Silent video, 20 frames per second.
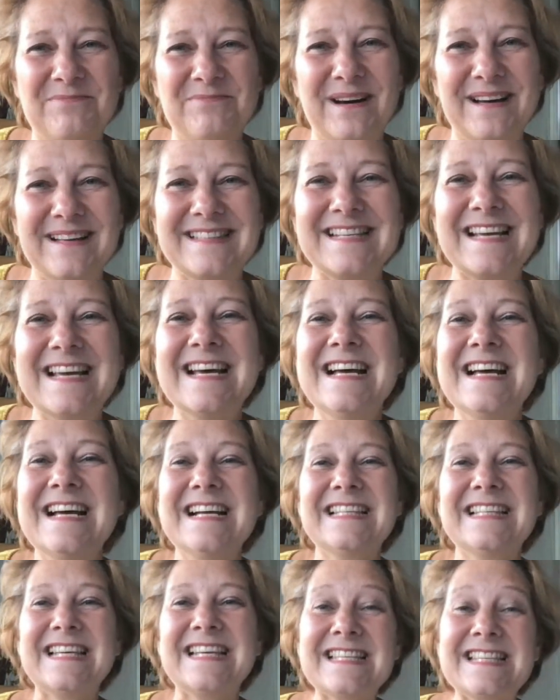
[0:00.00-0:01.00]
but
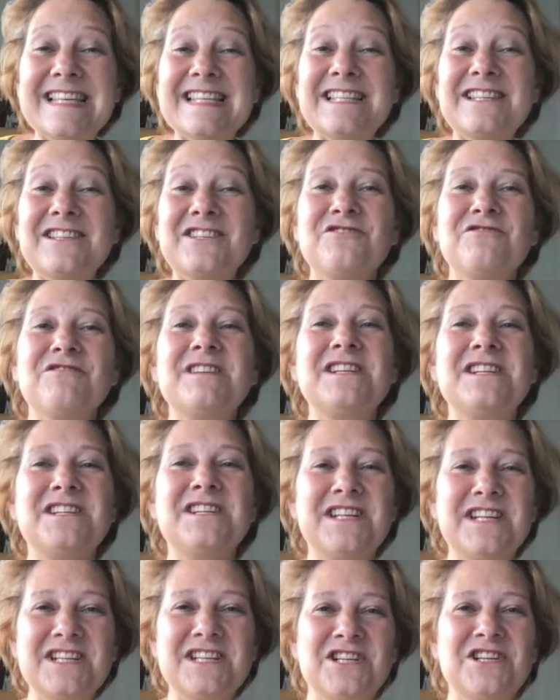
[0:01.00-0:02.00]
this is a
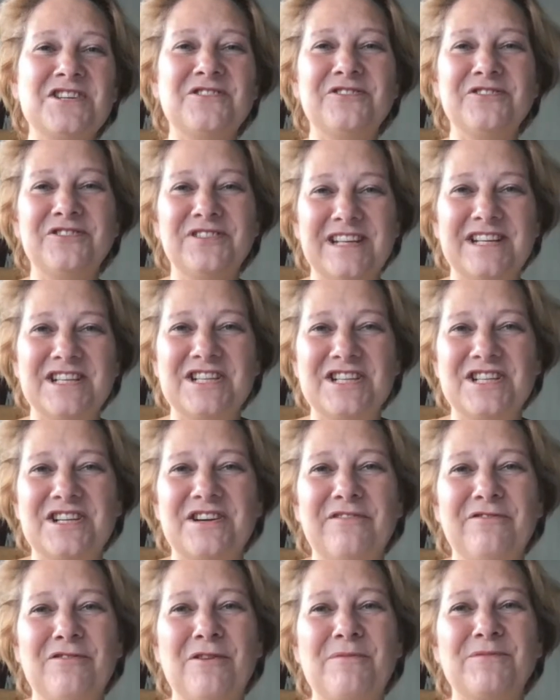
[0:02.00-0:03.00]
traditional
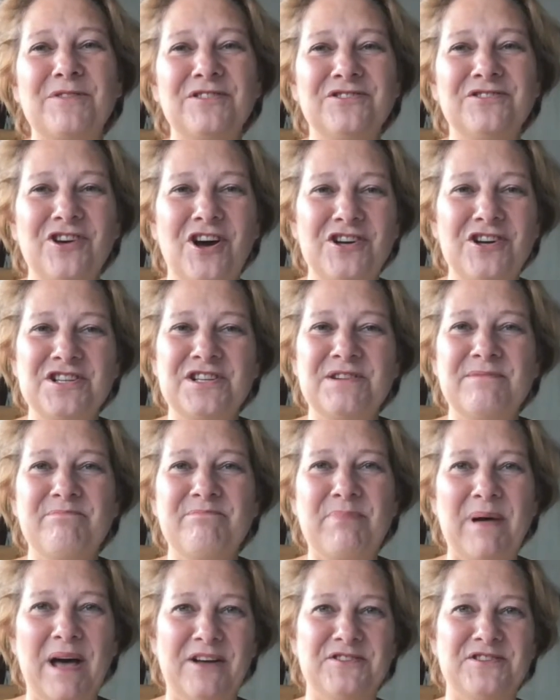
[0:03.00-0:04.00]
dish from the Dutch
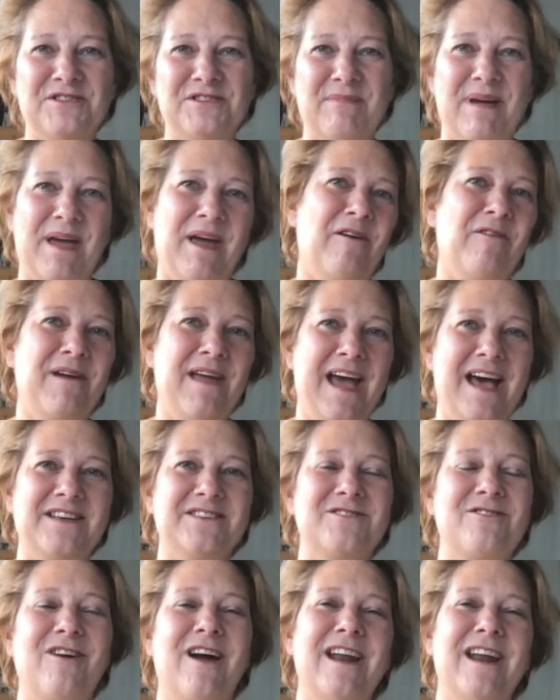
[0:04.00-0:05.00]
and Belgium area,
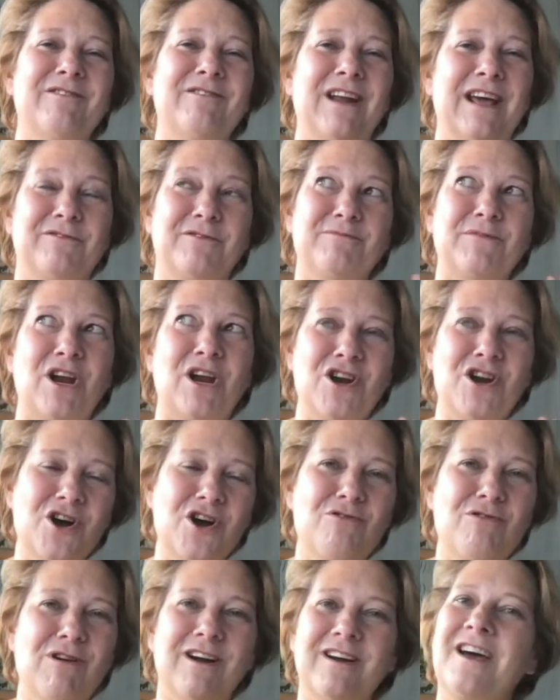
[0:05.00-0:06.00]
so kind of like from the
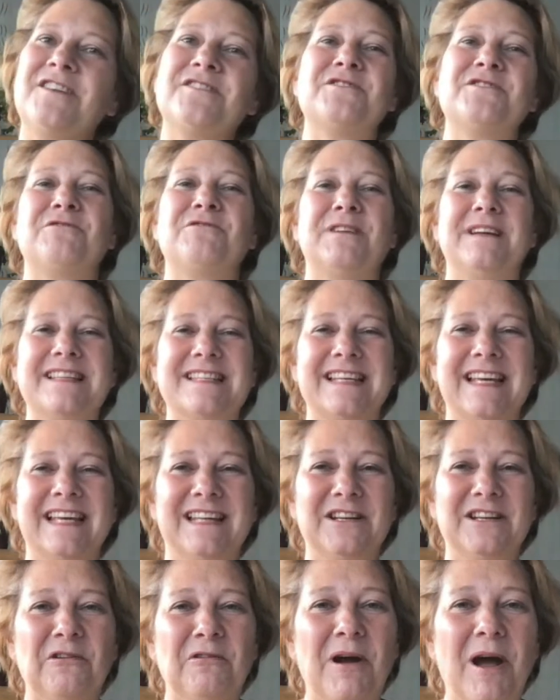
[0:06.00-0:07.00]
lower countries
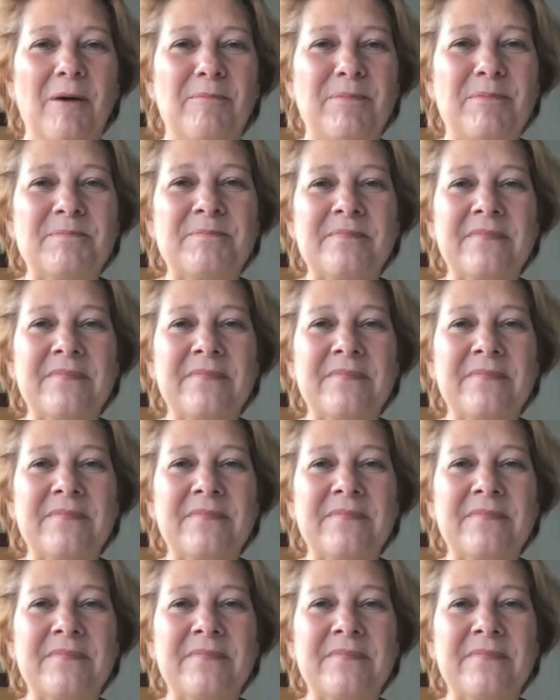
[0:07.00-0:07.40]
in Europe.